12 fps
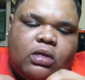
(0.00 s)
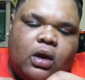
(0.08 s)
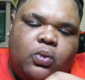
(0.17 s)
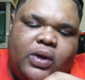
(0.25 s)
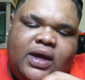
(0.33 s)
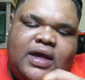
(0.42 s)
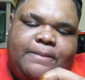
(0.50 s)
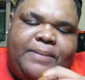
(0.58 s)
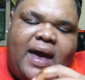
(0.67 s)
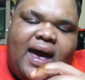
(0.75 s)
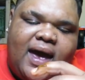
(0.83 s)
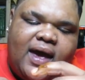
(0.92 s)
when he
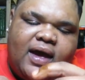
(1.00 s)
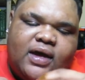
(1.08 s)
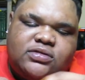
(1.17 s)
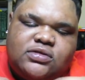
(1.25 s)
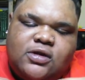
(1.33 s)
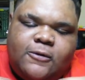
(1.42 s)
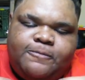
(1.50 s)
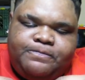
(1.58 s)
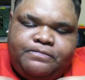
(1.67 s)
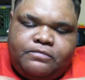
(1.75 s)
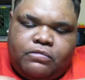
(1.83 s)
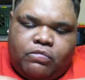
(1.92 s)
passed,
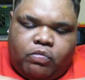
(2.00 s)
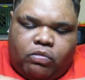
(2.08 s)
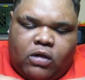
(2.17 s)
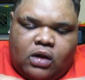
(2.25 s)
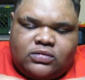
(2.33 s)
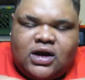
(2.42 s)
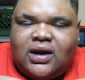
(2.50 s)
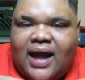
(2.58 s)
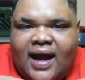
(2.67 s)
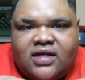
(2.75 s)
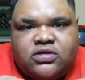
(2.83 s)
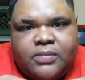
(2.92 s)
the
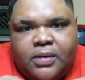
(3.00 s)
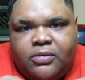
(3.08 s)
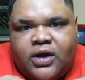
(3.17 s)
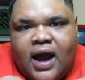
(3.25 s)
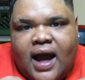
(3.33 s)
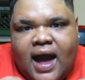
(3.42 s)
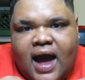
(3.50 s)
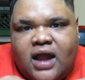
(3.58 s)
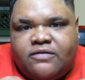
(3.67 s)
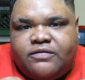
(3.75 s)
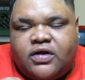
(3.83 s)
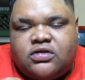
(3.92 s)
last memory I had
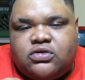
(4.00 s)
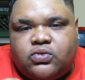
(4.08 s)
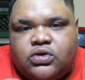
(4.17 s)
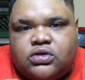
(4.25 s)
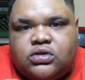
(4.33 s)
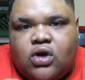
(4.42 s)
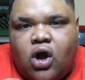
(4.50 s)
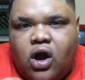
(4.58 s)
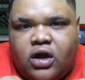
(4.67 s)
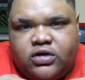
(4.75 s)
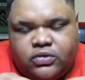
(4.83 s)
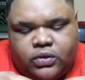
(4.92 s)
of us was
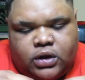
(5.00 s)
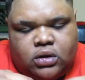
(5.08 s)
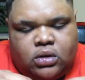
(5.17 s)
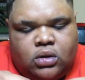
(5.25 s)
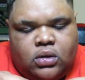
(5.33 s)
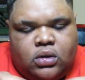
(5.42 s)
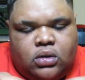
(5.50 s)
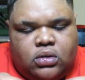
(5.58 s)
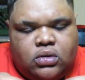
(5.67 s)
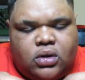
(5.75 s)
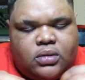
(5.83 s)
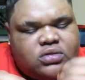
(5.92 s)
arguing.
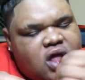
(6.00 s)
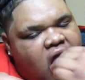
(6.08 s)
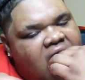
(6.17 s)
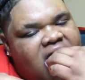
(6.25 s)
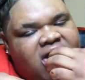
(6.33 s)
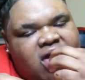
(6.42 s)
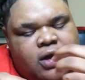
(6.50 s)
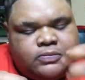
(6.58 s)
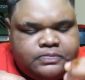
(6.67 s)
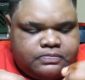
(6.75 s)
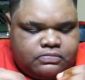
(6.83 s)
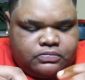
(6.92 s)
You know what I'm saying?
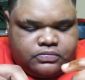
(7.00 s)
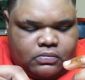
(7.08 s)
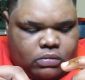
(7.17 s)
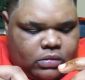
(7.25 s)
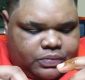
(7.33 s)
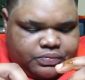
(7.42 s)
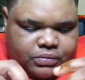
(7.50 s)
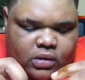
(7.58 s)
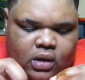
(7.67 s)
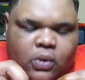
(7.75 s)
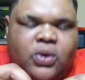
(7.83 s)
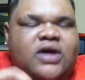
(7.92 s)
And
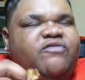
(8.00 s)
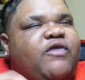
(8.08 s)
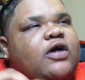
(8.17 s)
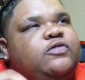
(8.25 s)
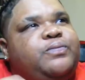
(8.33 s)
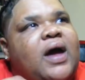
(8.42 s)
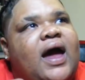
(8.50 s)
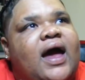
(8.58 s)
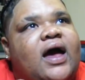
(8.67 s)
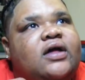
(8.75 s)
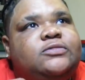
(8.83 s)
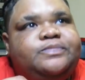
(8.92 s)
when he first
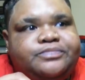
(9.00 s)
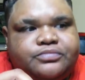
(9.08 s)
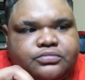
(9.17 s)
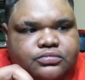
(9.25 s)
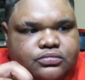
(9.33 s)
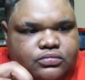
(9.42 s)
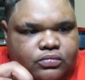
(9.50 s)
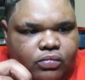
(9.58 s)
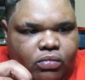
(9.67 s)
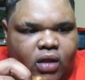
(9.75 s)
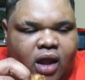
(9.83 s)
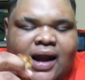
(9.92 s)
passed,
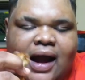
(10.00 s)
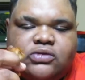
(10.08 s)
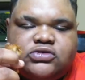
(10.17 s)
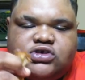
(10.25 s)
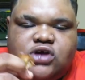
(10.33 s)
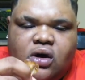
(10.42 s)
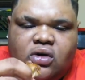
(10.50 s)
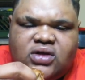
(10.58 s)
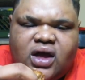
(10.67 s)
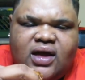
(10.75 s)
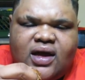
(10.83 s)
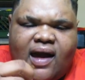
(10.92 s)
and I was told
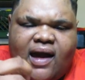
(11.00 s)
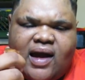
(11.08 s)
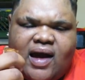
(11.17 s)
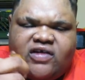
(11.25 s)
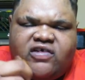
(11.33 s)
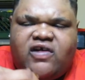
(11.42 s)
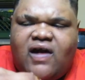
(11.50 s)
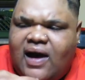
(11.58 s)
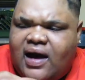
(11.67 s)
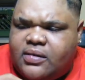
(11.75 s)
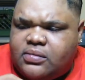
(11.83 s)
that he had got shot,